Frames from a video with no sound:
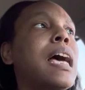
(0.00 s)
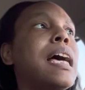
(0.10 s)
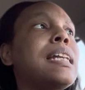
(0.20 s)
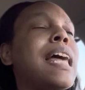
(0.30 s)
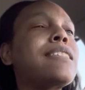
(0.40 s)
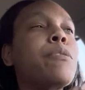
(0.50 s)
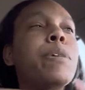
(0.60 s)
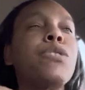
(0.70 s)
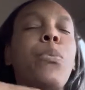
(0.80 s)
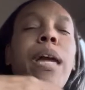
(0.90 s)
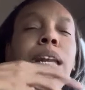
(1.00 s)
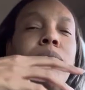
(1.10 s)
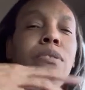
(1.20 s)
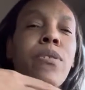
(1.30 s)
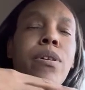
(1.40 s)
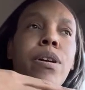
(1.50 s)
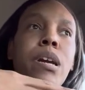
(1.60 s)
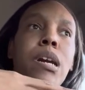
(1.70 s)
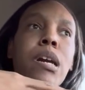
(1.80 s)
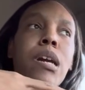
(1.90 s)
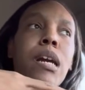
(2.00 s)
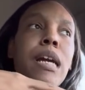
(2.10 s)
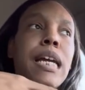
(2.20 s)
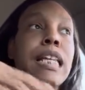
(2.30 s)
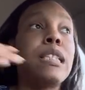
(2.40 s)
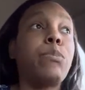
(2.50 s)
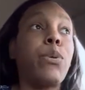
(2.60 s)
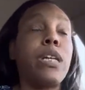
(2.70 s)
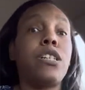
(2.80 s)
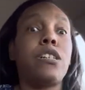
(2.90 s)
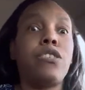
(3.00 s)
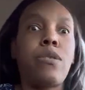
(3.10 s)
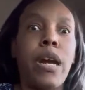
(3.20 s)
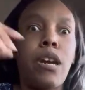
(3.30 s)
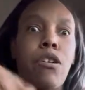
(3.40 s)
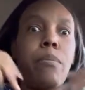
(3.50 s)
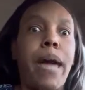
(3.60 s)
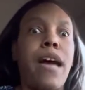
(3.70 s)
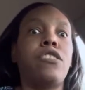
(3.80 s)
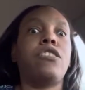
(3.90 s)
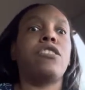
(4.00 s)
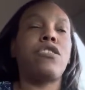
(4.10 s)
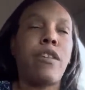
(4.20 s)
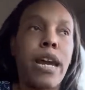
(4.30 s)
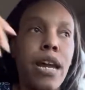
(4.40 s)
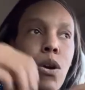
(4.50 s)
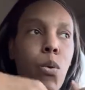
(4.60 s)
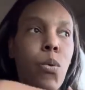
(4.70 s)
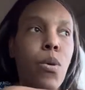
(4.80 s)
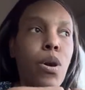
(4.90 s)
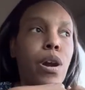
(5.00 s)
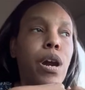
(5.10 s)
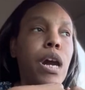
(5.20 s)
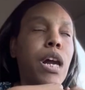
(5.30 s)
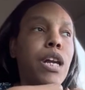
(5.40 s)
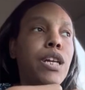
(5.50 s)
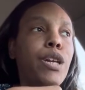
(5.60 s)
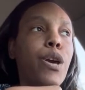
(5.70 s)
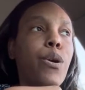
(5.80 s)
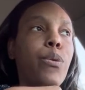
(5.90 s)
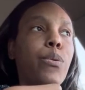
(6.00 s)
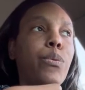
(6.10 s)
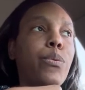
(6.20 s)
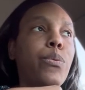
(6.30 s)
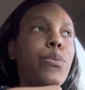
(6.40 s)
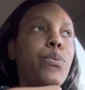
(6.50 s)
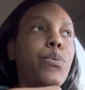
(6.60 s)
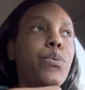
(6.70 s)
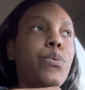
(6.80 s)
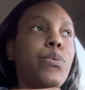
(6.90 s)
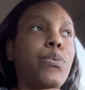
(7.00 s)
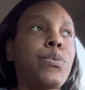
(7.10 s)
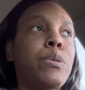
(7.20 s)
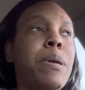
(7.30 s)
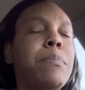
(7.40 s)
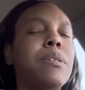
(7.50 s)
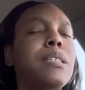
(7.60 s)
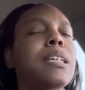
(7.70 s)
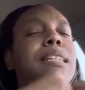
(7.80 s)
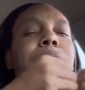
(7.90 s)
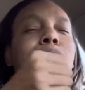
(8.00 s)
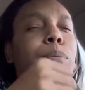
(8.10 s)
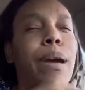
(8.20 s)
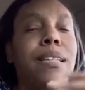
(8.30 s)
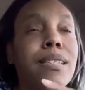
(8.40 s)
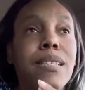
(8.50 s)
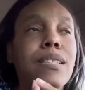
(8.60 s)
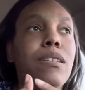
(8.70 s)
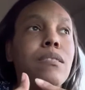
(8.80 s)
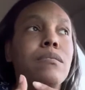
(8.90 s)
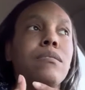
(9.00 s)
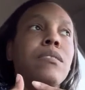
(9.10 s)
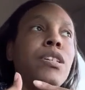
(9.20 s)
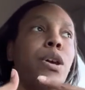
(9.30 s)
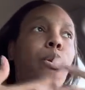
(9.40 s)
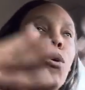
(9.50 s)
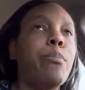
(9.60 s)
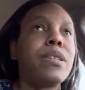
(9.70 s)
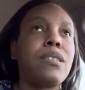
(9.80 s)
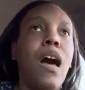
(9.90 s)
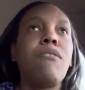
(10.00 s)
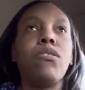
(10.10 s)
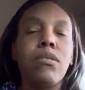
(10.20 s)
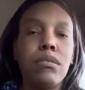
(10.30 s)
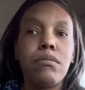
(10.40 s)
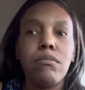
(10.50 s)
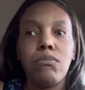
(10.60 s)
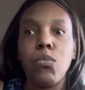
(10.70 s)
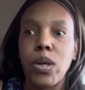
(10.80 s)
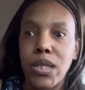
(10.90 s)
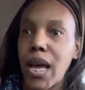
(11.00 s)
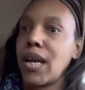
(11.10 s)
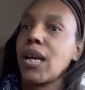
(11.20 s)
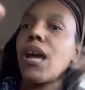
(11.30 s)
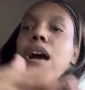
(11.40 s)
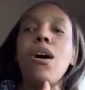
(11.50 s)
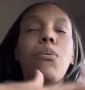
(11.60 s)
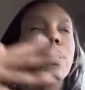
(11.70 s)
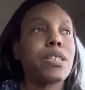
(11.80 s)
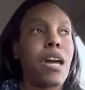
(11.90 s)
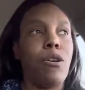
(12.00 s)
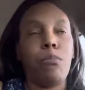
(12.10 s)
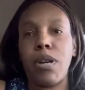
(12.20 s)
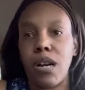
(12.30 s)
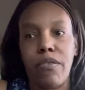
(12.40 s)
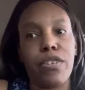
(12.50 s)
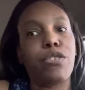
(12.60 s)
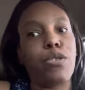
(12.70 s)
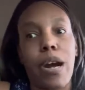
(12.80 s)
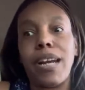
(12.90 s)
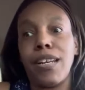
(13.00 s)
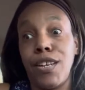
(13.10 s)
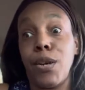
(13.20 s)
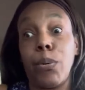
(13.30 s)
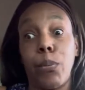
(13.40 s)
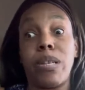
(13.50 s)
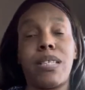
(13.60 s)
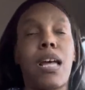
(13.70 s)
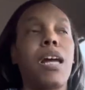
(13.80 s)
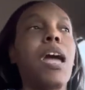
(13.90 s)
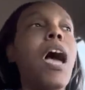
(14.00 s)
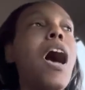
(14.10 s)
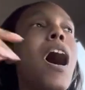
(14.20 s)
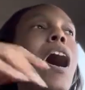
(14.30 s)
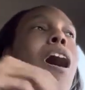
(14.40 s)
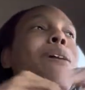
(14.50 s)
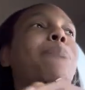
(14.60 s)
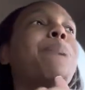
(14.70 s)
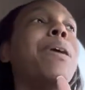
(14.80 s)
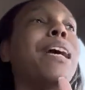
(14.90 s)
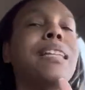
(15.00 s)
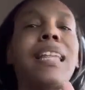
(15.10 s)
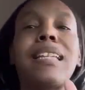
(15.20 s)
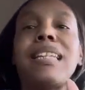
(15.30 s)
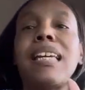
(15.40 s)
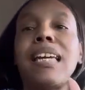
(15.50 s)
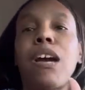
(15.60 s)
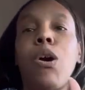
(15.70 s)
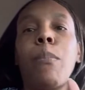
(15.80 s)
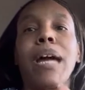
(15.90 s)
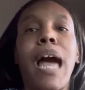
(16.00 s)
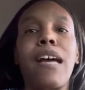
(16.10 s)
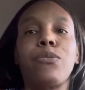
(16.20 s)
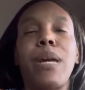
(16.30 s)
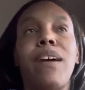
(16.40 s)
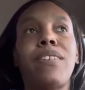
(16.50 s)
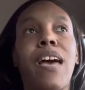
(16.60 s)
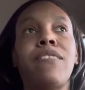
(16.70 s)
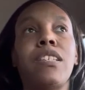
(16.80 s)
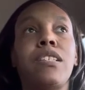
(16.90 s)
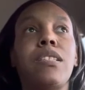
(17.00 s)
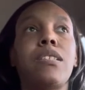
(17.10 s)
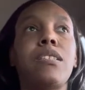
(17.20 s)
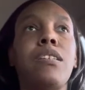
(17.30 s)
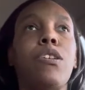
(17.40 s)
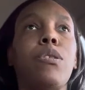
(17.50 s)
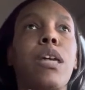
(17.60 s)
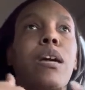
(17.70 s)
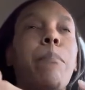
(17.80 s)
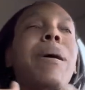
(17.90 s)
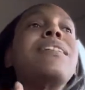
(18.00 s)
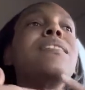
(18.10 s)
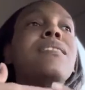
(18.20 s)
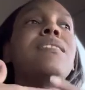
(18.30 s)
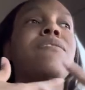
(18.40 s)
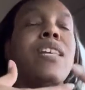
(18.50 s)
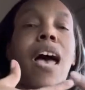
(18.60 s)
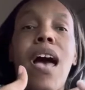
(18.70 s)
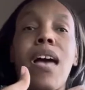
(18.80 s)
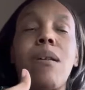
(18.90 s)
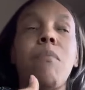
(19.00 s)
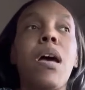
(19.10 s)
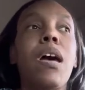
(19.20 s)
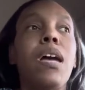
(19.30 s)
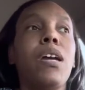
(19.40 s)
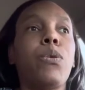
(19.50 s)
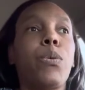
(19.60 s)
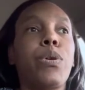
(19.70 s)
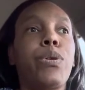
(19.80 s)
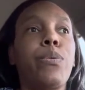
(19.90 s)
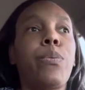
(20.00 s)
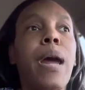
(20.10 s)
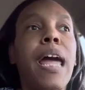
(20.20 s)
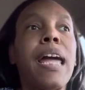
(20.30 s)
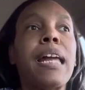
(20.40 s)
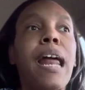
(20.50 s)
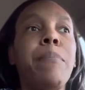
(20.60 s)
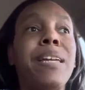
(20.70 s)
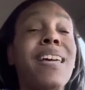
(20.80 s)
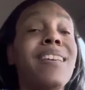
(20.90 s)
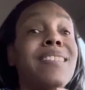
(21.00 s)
not so much waiting for inspiration to strike or passion to strike or, you know, to be able to sit down and write this, you know, opus novel in one setting, which I hope none of us are trying to do in one setting. But like thinking, oh my gosh, we have to have this, you know, like abundance of time in order to write. I mean, yes,